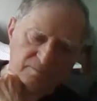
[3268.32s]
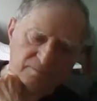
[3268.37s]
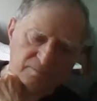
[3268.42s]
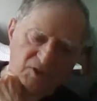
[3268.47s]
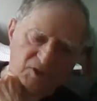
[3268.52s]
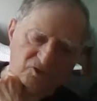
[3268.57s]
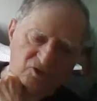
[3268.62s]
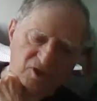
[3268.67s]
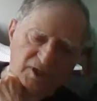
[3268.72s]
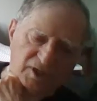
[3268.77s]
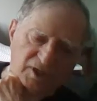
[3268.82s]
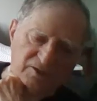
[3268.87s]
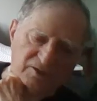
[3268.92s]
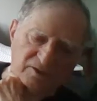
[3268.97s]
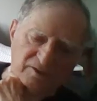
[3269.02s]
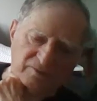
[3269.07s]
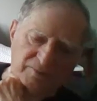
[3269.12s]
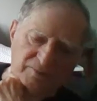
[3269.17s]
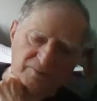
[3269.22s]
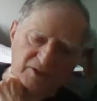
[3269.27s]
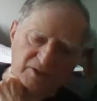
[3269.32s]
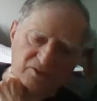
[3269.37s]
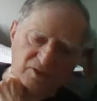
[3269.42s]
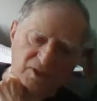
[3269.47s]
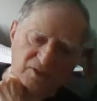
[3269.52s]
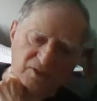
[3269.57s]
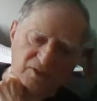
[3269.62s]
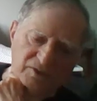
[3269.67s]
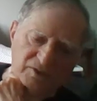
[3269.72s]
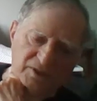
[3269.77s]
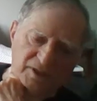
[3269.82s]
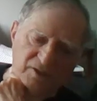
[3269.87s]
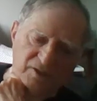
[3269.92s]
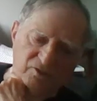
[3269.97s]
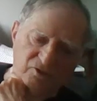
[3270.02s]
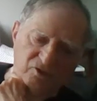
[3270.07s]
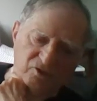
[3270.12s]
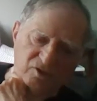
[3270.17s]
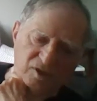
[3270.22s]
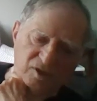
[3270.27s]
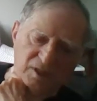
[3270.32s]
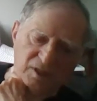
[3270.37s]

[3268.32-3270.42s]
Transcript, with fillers: disgust of myself and others,